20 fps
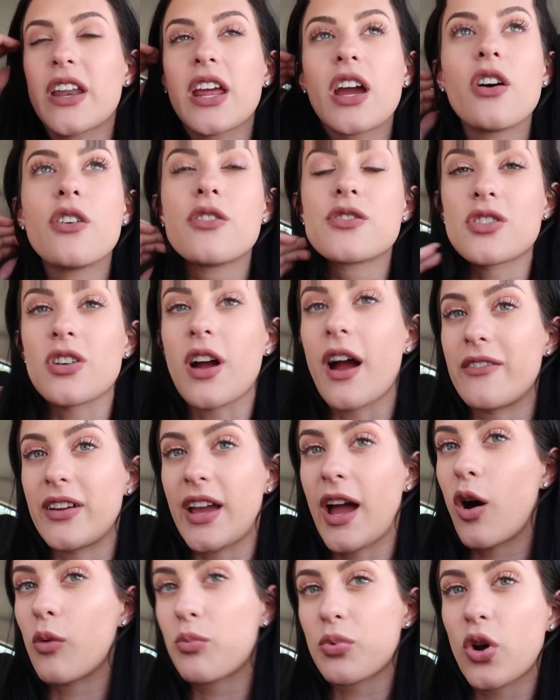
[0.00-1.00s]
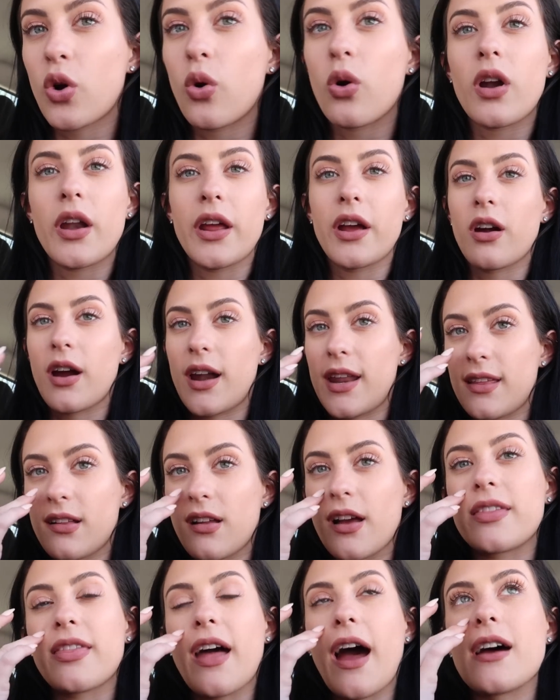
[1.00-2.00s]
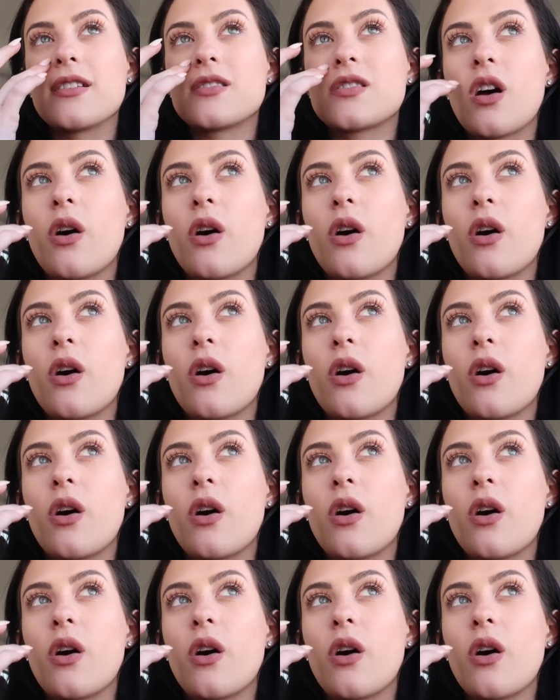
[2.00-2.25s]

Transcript: videos or having help recording or anything like that.